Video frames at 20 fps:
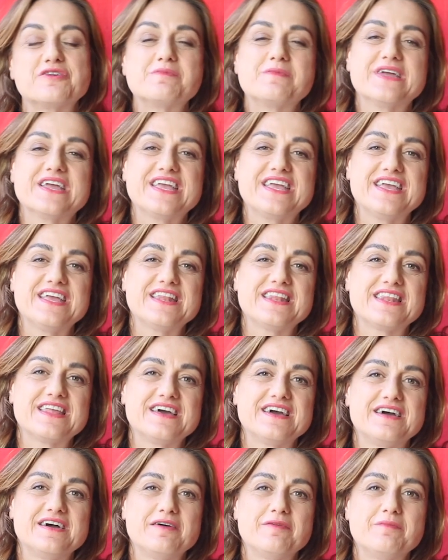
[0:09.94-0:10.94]
learned making
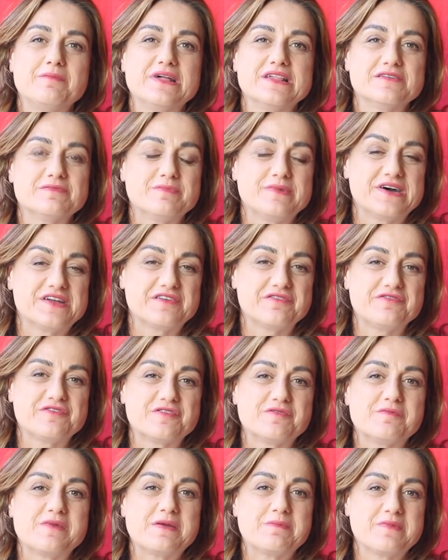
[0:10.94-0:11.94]
uh, melon butter
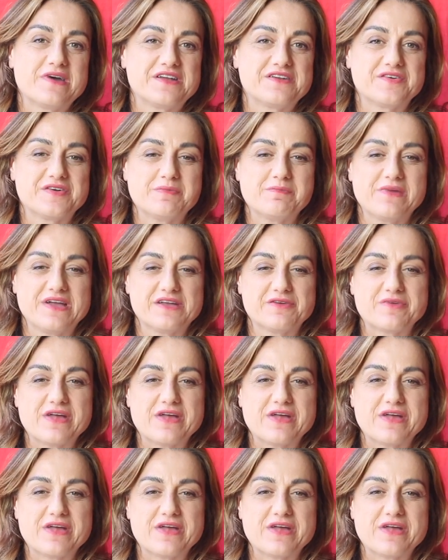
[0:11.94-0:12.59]
from my mother and my